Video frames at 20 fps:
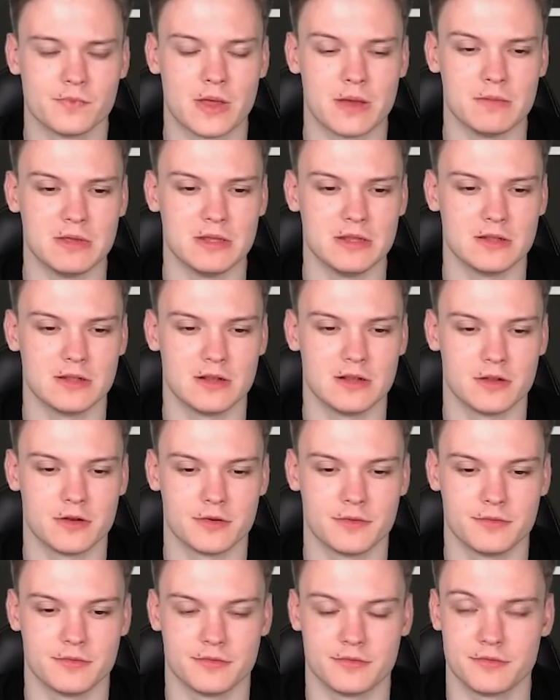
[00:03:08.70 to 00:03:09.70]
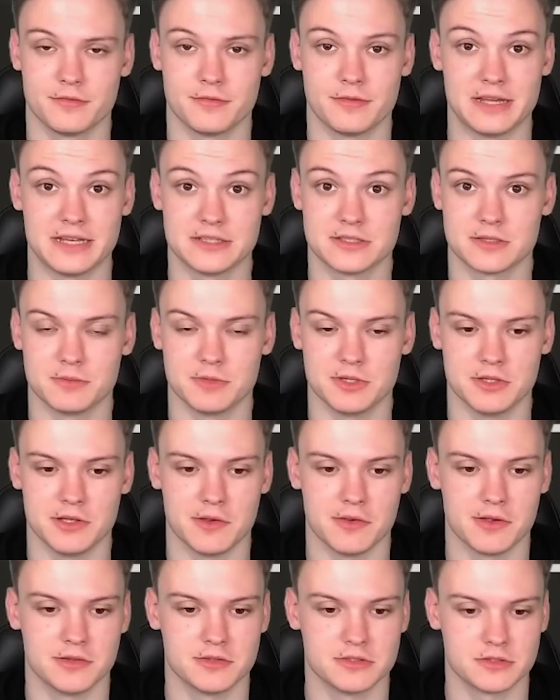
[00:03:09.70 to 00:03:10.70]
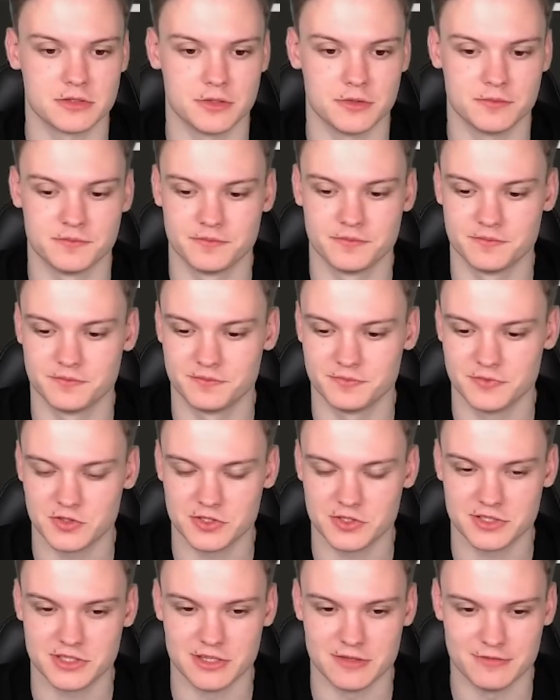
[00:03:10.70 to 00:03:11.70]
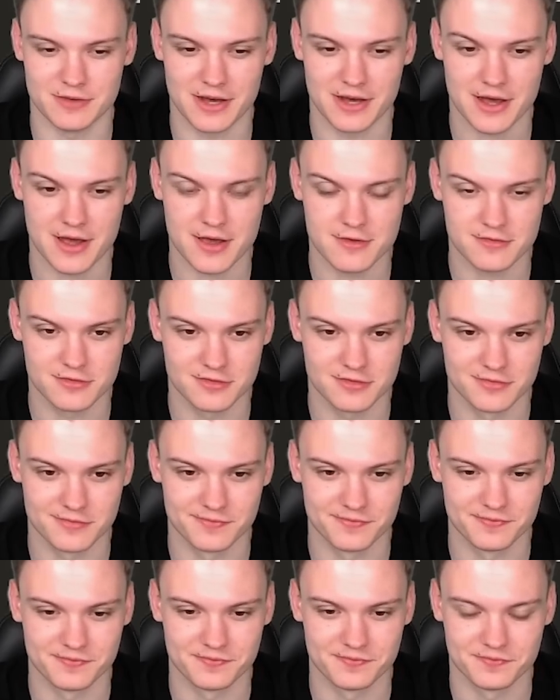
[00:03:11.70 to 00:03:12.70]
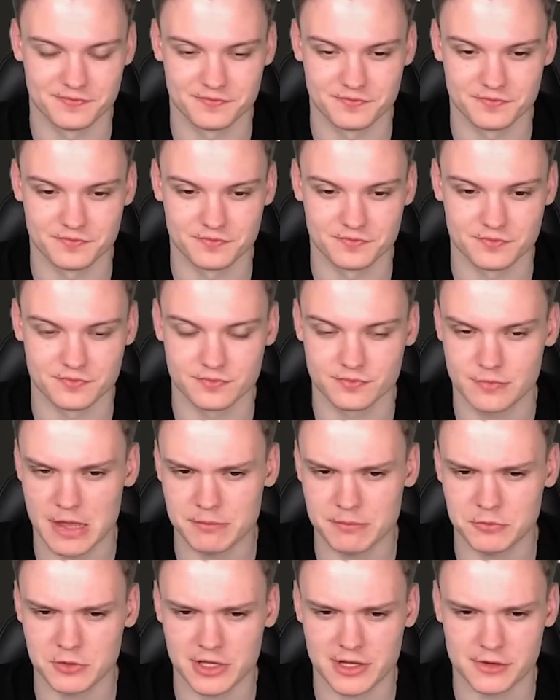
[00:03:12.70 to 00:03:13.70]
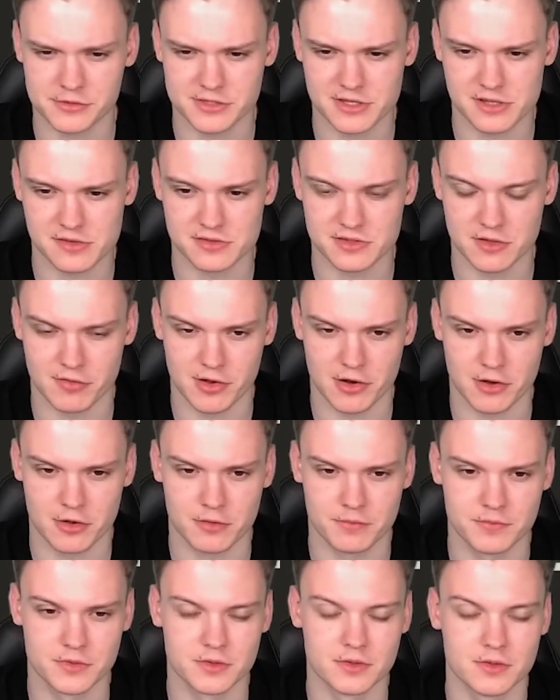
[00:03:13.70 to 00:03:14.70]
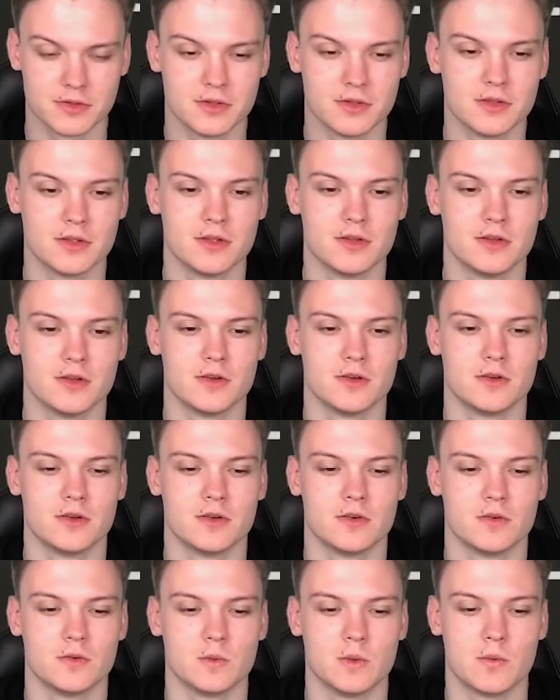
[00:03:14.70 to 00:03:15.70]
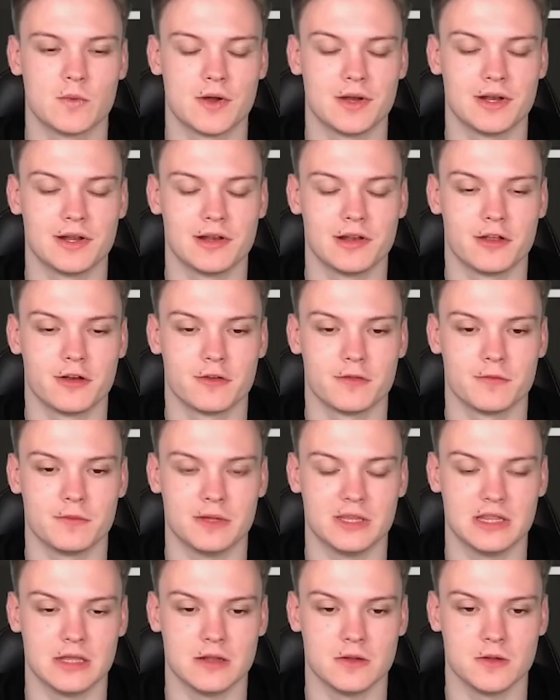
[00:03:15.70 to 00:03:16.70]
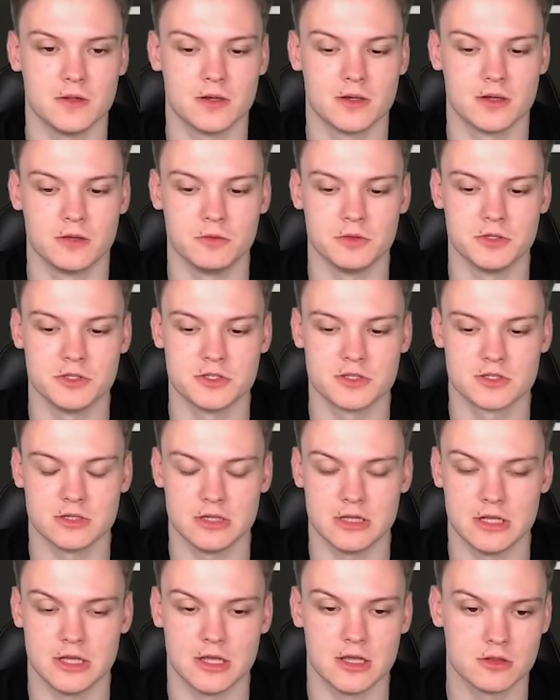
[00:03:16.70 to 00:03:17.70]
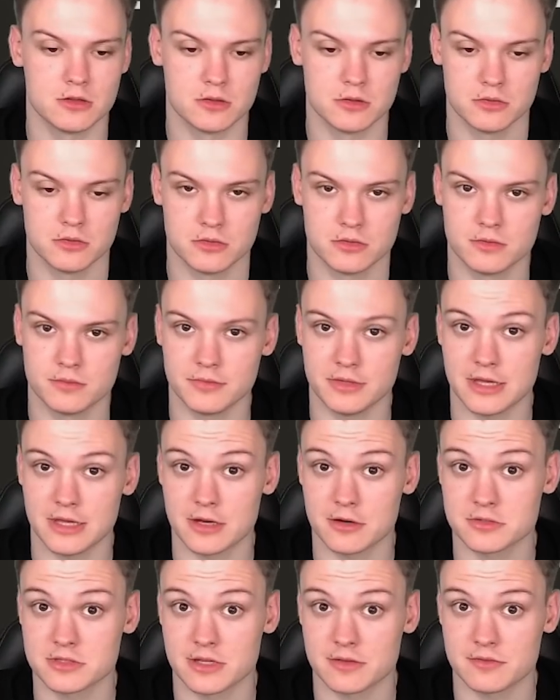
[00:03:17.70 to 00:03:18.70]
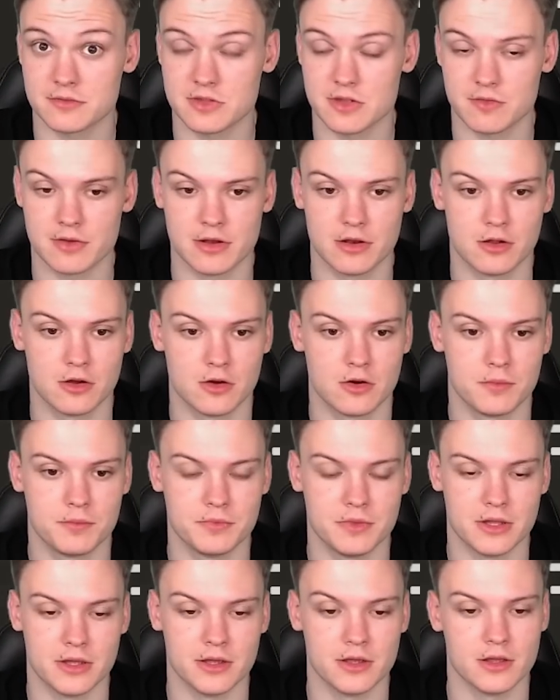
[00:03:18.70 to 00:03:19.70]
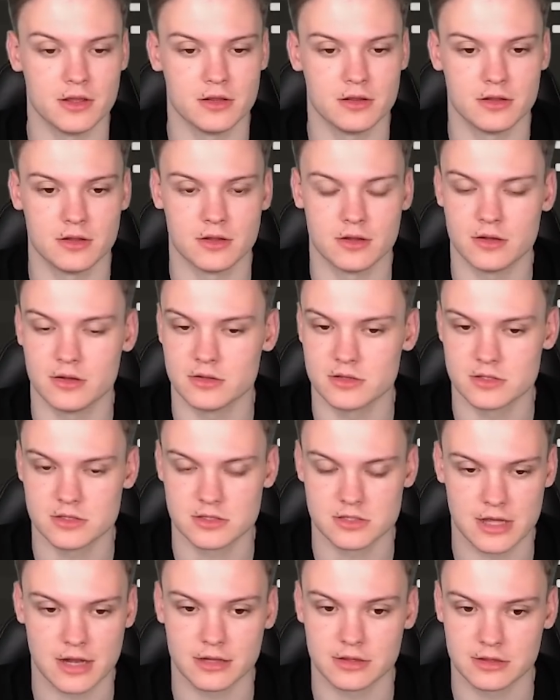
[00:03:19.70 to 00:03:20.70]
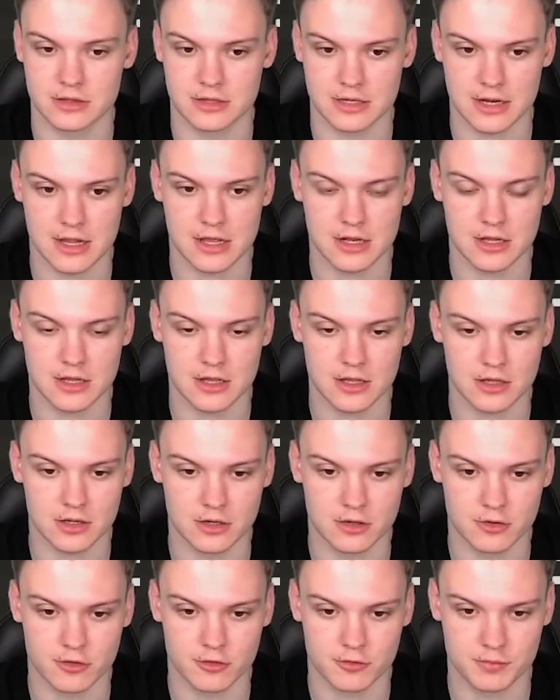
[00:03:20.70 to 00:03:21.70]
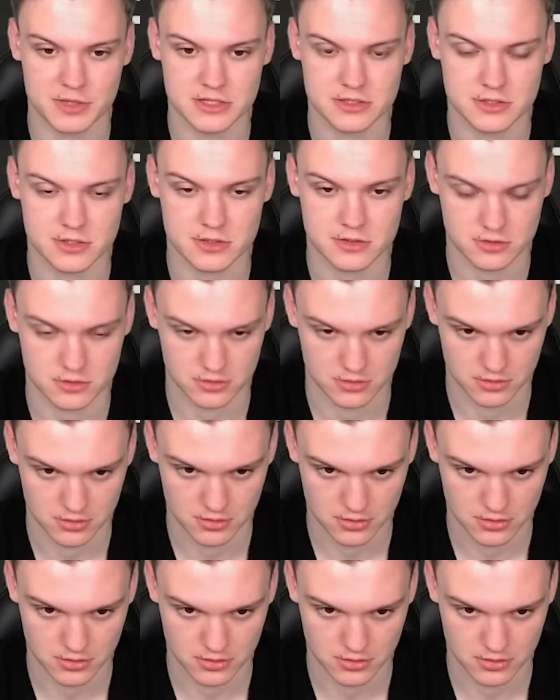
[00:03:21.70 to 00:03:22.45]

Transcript: I mean, a lot of extra material, so just d5. Time to get ourselves developed. We want a lot of material, we just need to get ourselves developed and start trading a lot of pieces.